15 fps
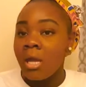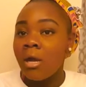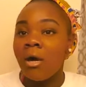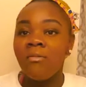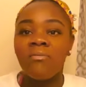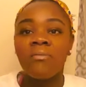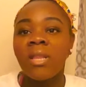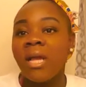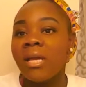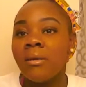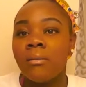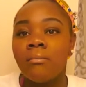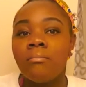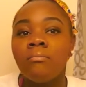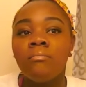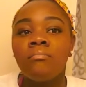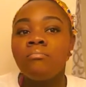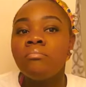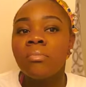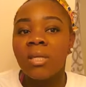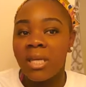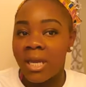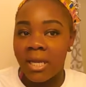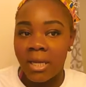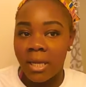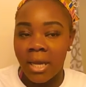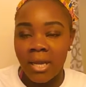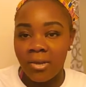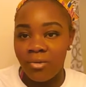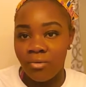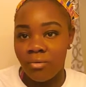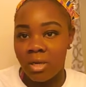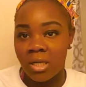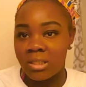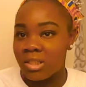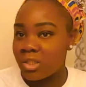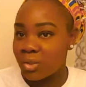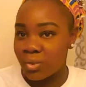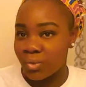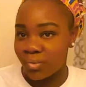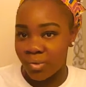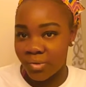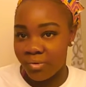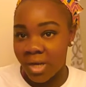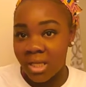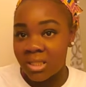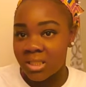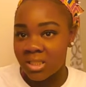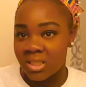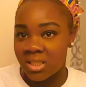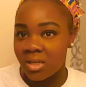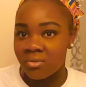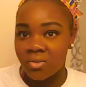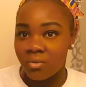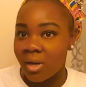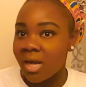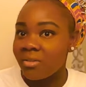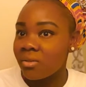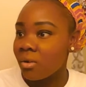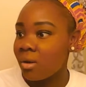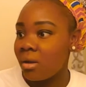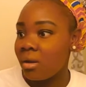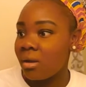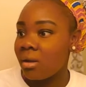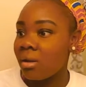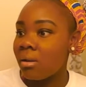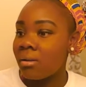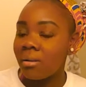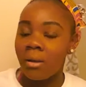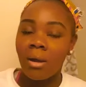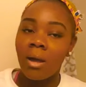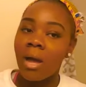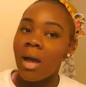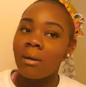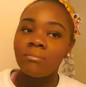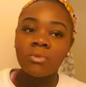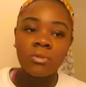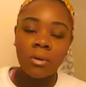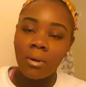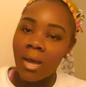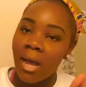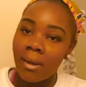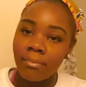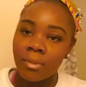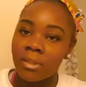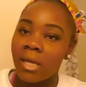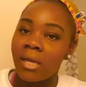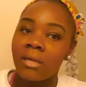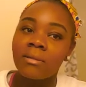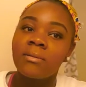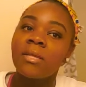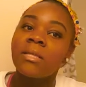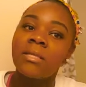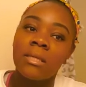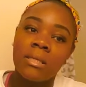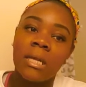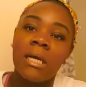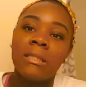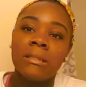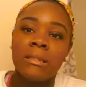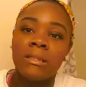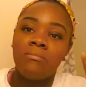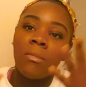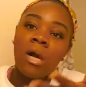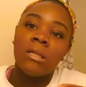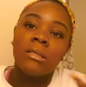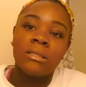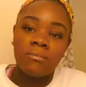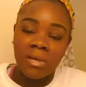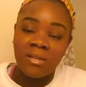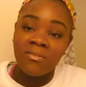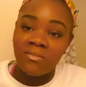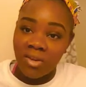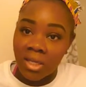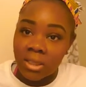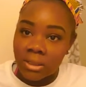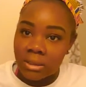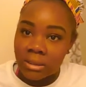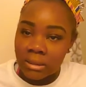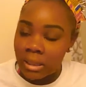of like getting angry and just doing crazy stuff. So I thought, I'm so happy like they did not demolish my face or